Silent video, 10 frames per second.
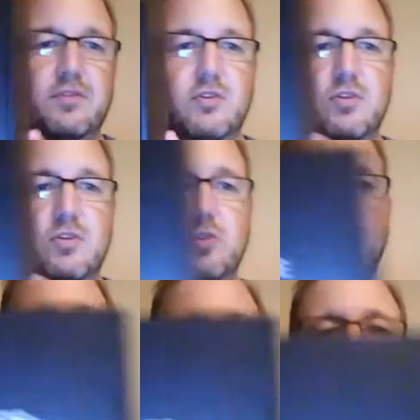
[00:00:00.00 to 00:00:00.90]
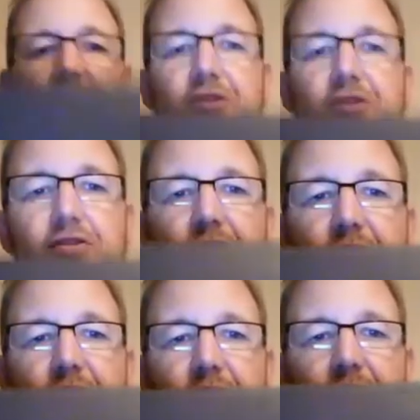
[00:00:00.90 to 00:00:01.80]
Loot Crate.
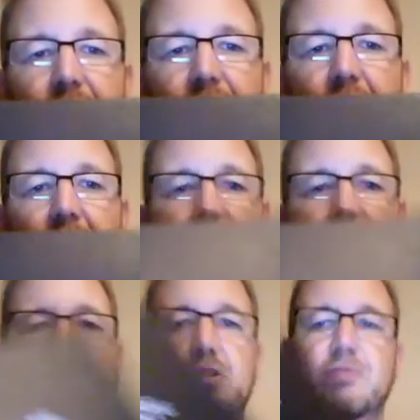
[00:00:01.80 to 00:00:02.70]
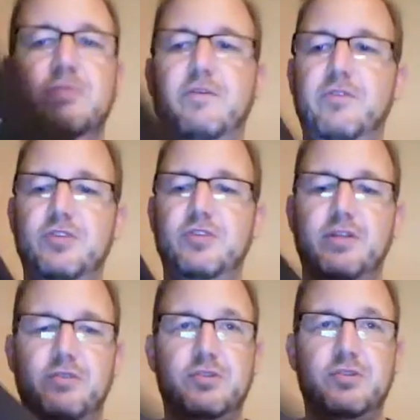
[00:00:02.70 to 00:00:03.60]
This is my first ever
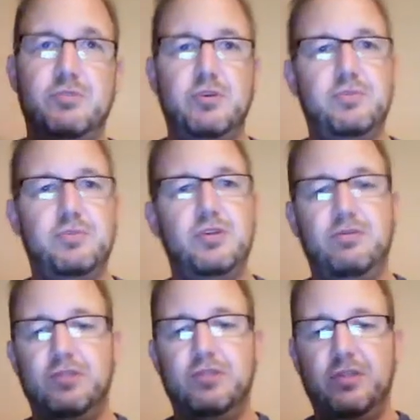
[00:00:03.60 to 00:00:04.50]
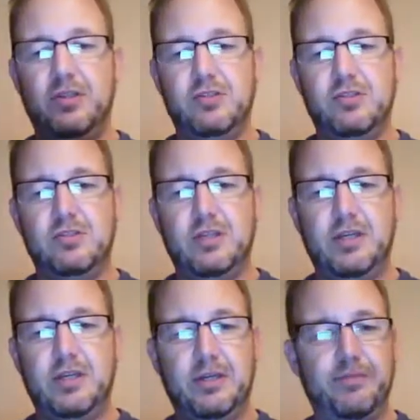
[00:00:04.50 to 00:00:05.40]
subscription to this
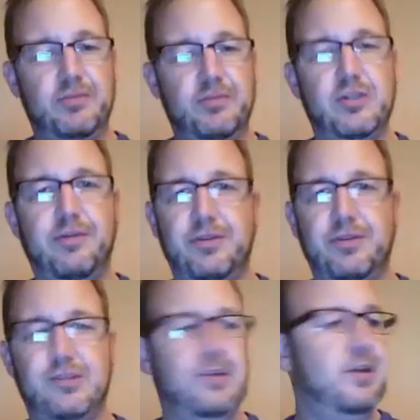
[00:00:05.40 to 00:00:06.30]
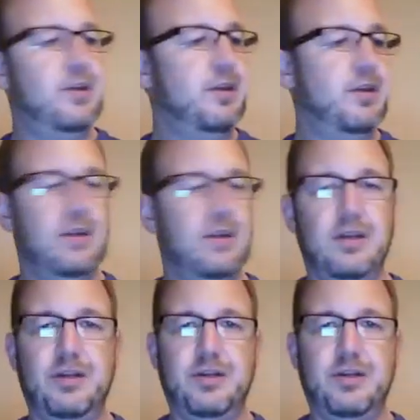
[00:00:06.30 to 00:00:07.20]
service.
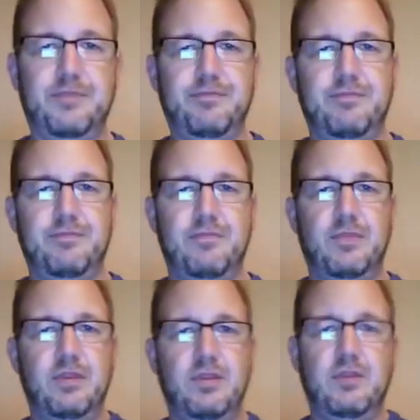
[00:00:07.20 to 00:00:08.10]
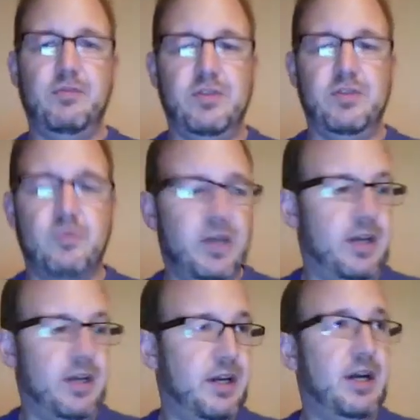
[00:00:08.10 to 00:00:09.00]
The reason why
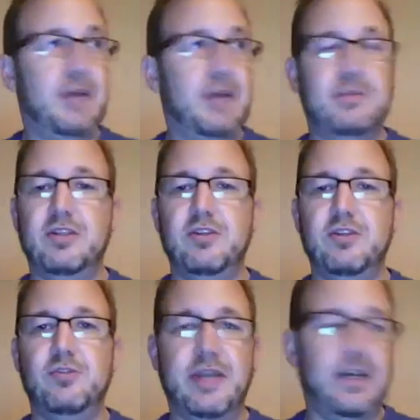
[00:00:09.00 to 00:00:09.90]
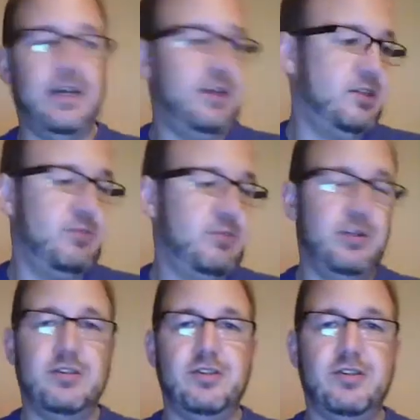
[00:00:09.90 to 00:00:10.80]
I opted to do that is
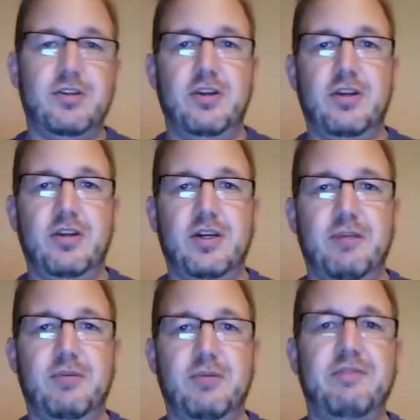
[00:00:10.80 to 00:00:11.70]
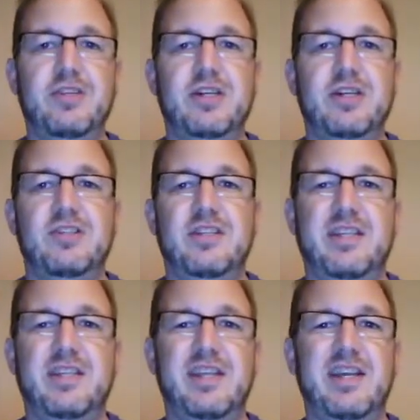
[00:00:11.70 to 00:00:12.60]
because they were advertising that
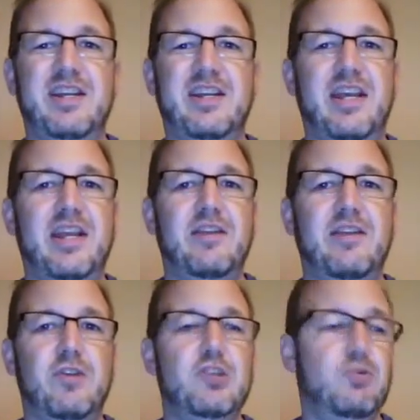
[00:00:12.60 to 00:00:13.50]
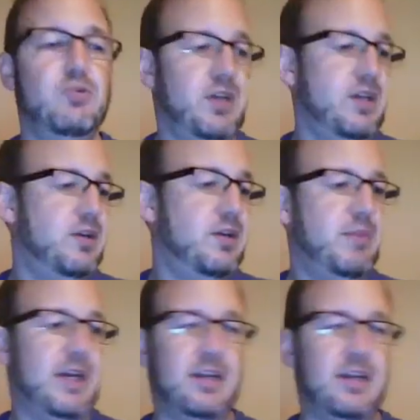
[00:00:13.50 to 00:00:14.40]
they had an anniversary
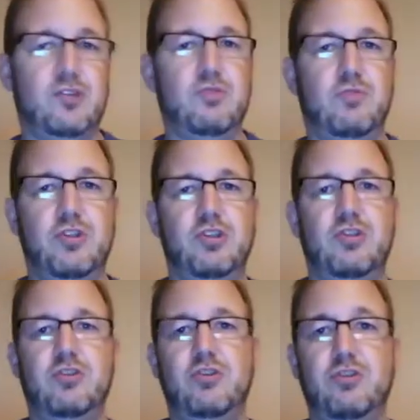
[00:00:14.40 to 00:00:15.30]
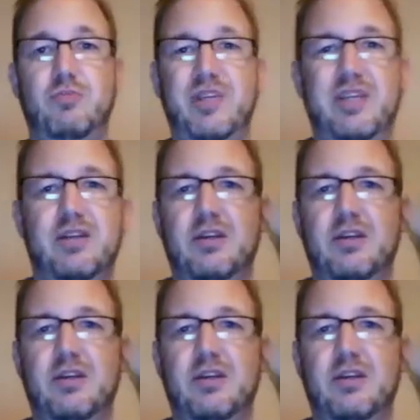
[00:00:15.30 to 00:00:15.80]
package, which should be